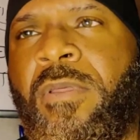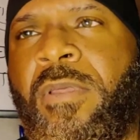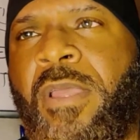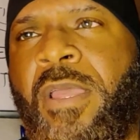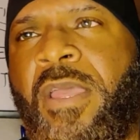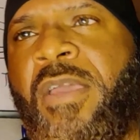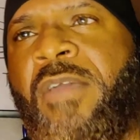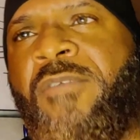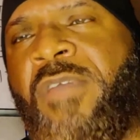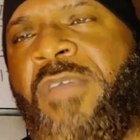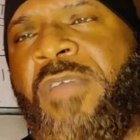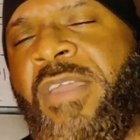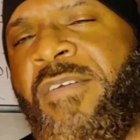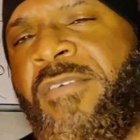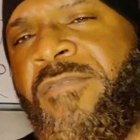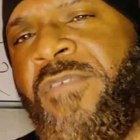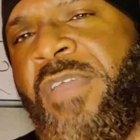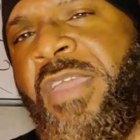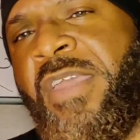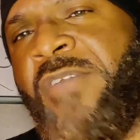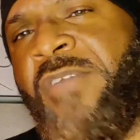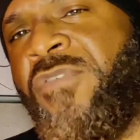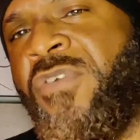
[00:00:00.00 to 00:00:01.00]

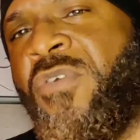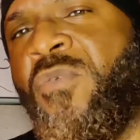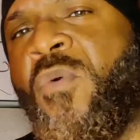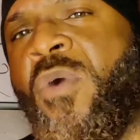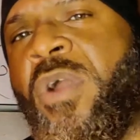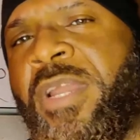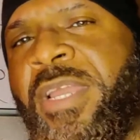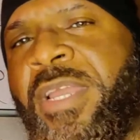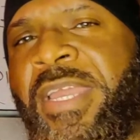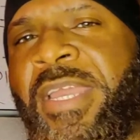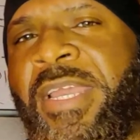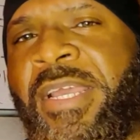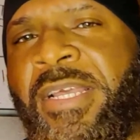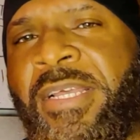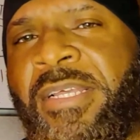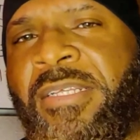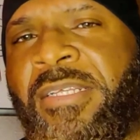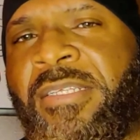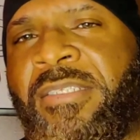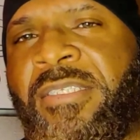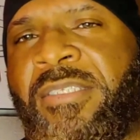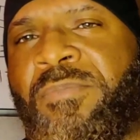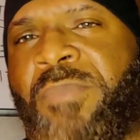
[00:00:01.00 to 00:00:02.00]
If you want to get
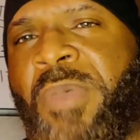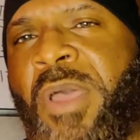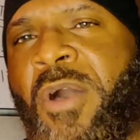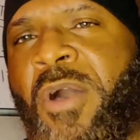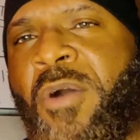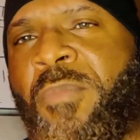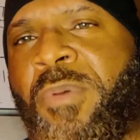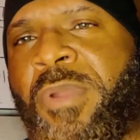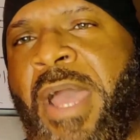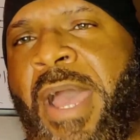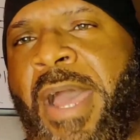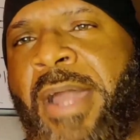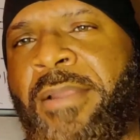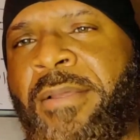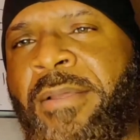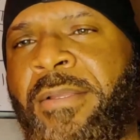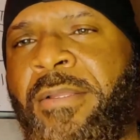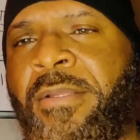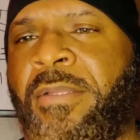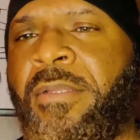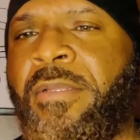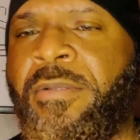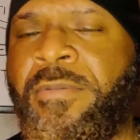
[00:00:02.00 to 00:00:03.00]
some help on how
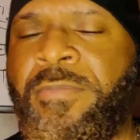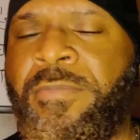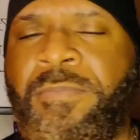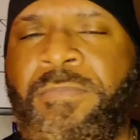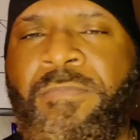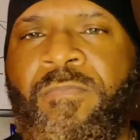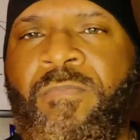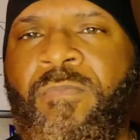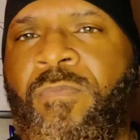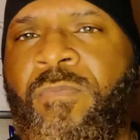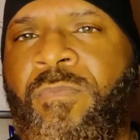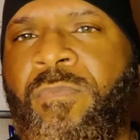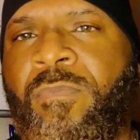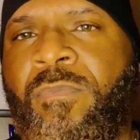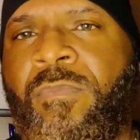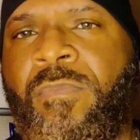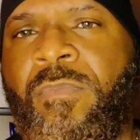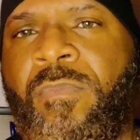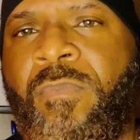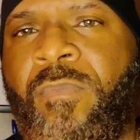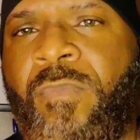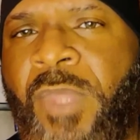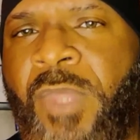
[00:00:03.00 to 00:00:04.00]

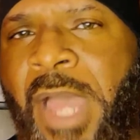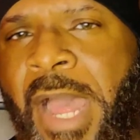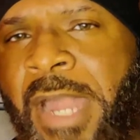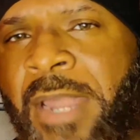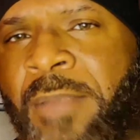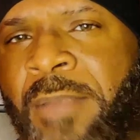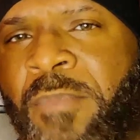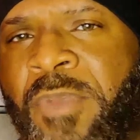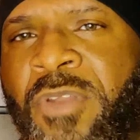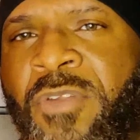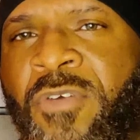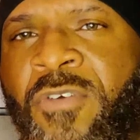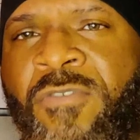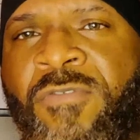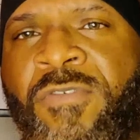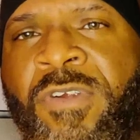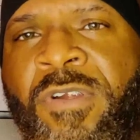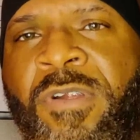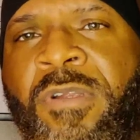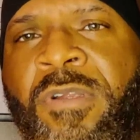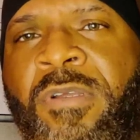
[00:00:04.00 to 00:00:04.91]
to maneuver,